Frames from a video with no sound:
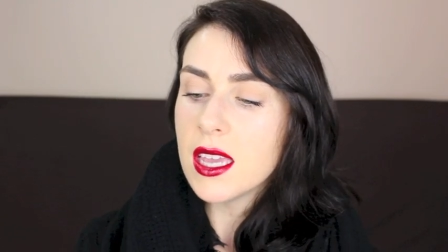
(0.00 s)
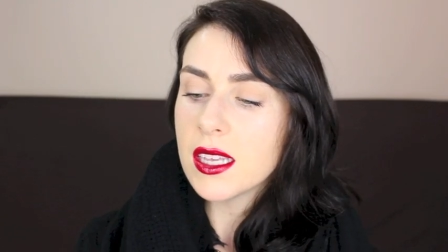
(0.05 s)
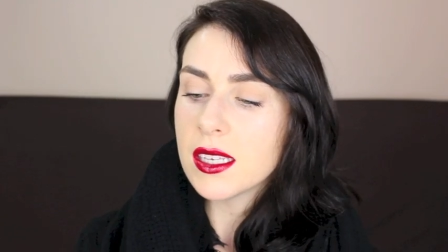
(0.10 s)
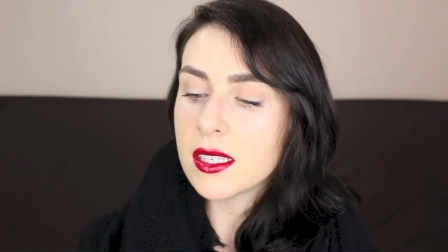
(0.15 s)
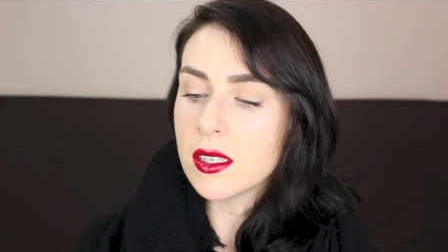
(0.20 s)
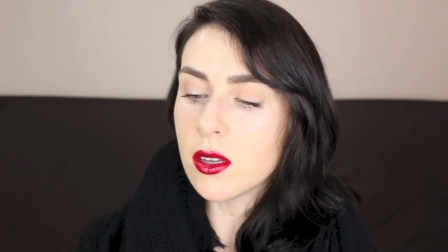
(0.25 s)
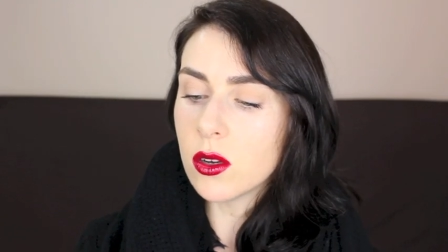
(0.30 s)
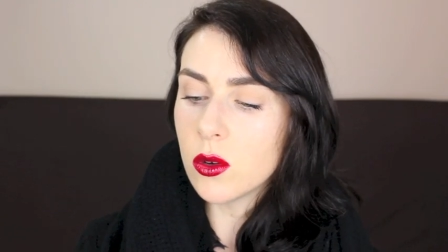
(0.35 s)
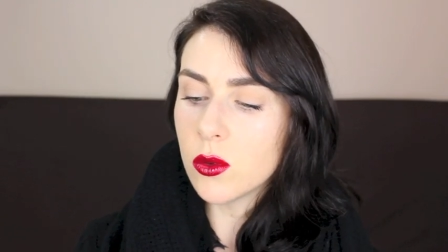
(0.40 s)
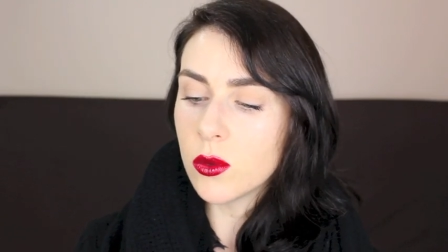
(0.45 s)

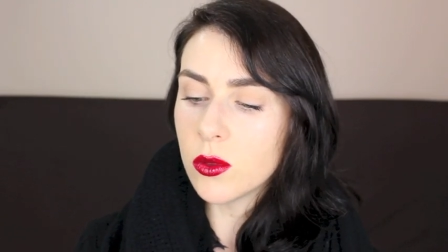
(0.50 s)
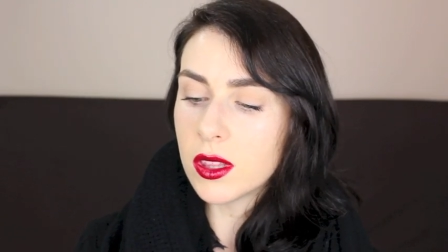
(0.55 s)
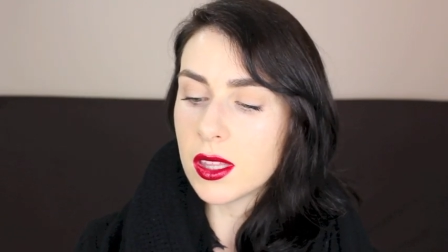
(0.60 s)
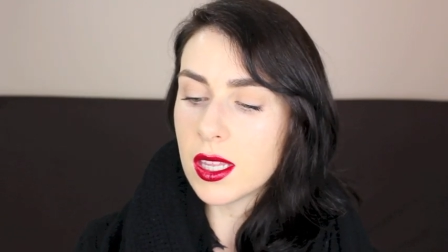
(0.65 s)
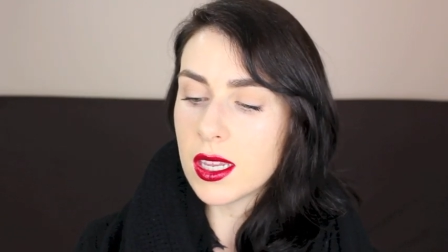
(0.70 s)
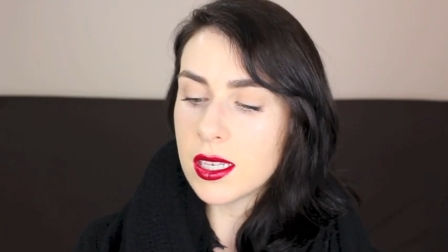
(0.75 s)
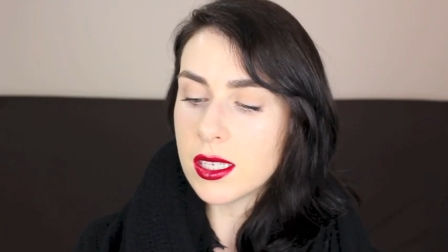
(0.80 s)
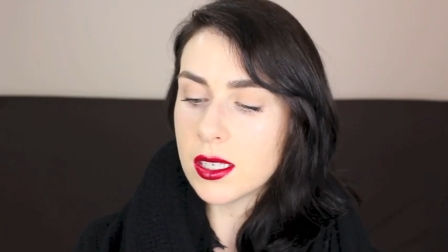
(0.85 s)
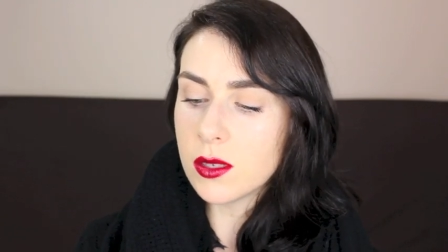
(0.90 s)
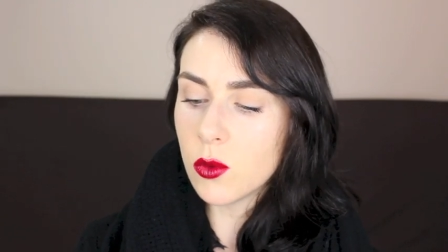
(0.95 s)
So
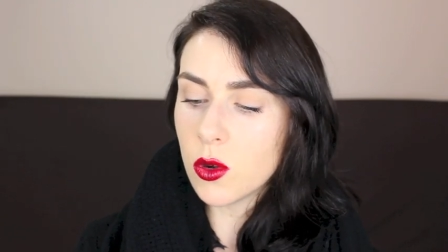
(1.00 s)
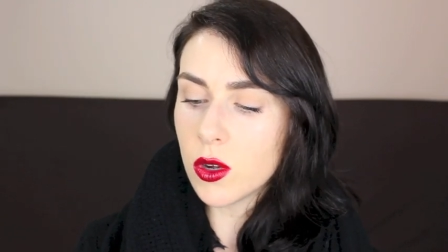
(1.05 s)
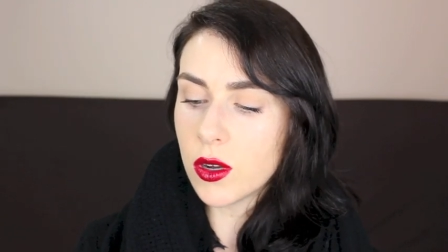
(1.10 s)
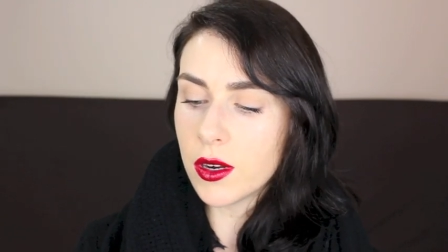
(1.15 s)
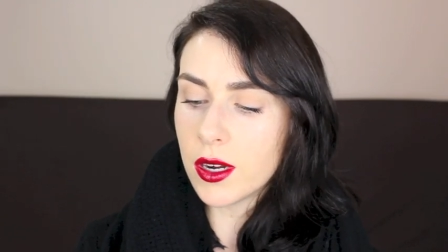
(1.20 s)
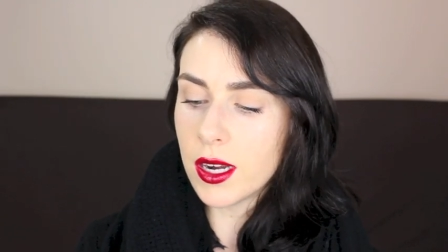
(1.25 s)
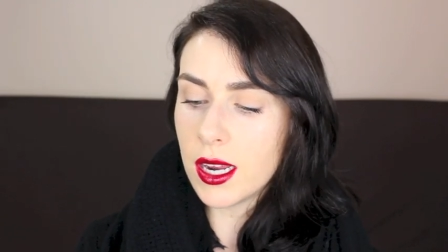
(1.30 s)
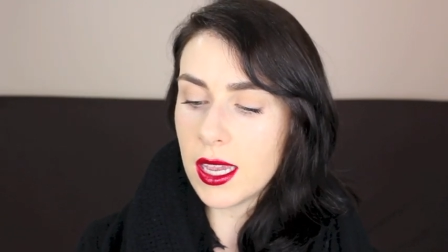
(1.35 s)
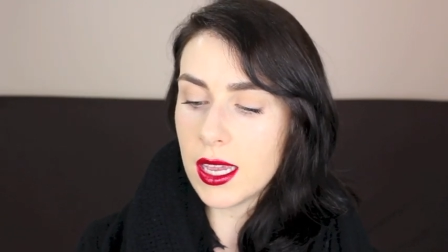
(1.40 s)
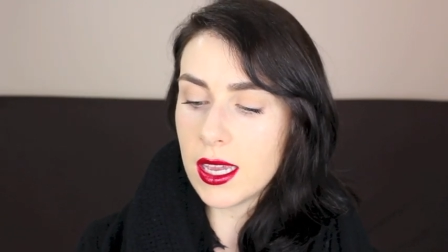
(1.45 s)
this
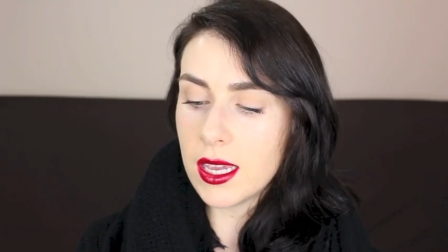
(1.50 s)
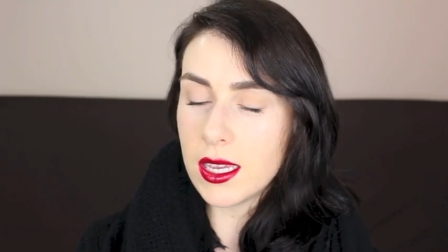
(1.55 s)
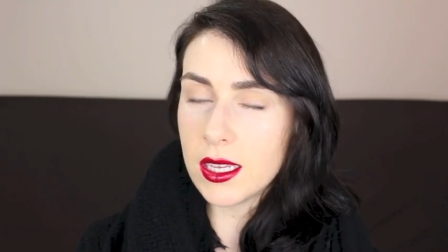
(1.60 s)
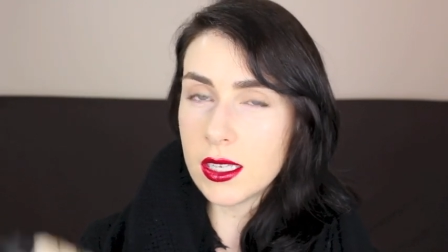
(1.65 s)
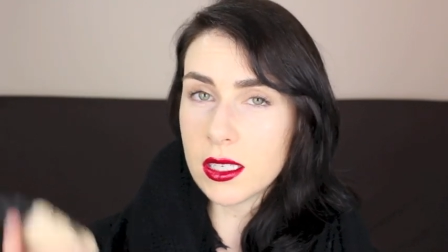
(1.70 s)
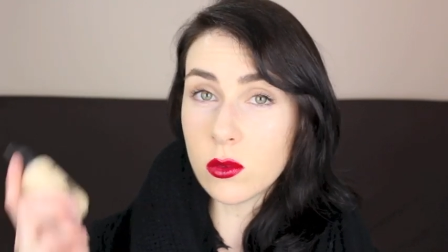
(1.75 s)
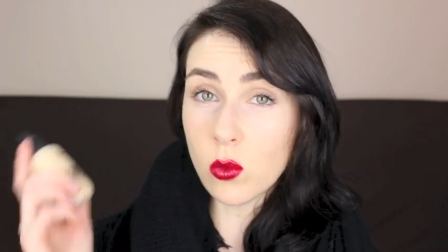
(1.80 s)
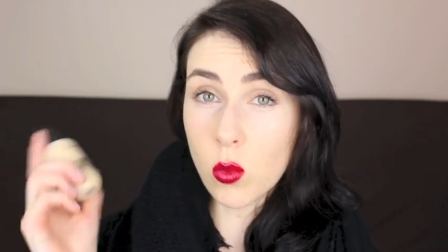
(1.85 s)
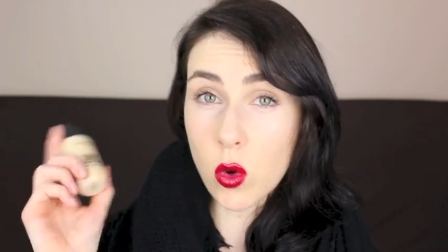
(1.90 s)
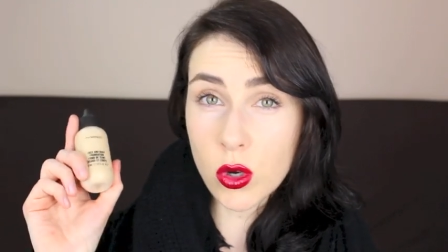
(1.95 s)
one
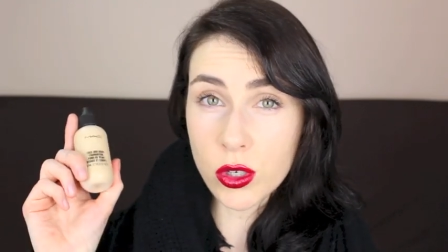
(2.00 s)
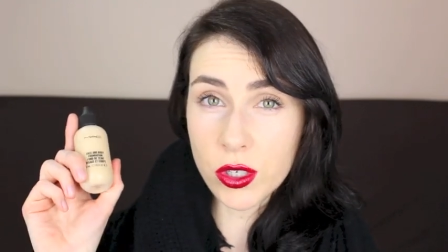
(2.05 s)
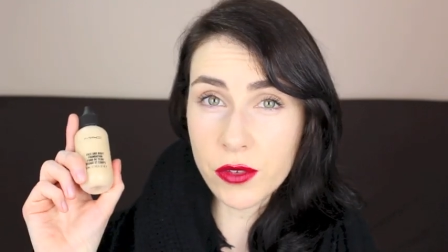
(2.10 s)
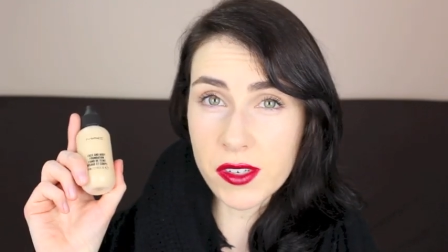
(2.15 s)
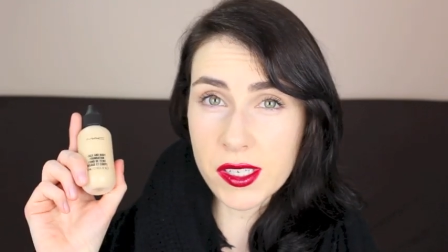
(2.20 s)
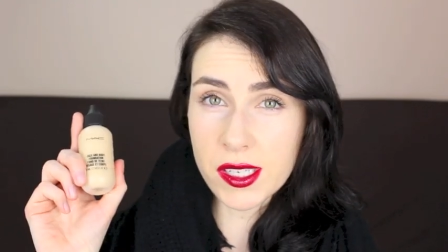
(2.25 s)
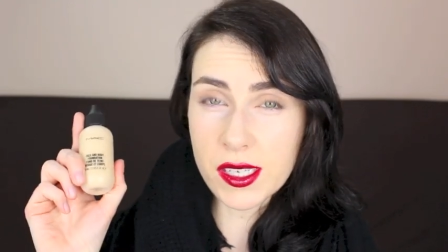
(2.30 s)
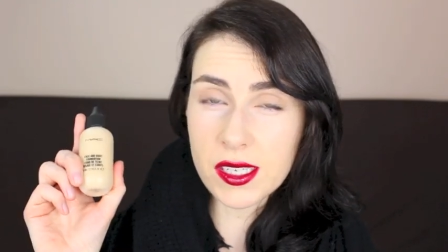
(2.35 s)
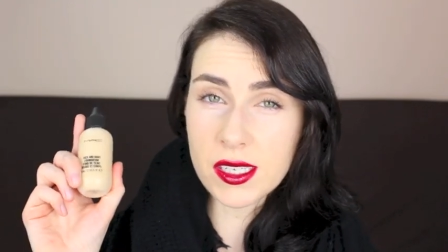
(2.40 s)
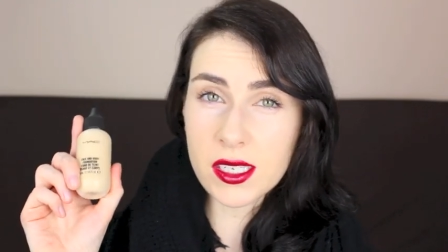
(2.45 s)
is water
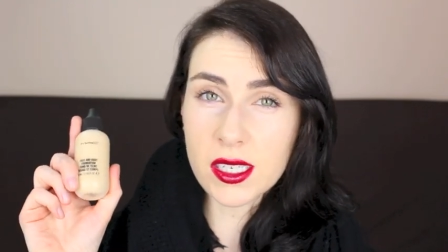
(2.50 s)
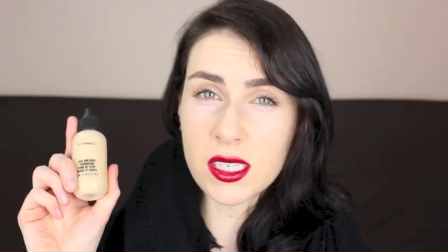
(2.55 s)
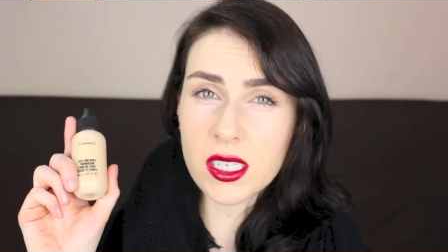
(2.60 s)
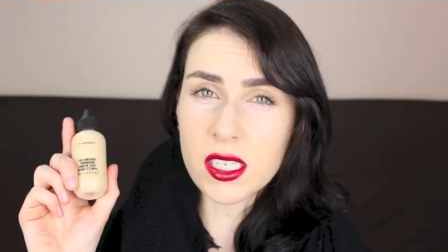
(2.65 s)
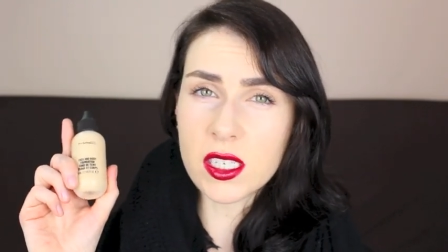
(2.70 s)
resistant.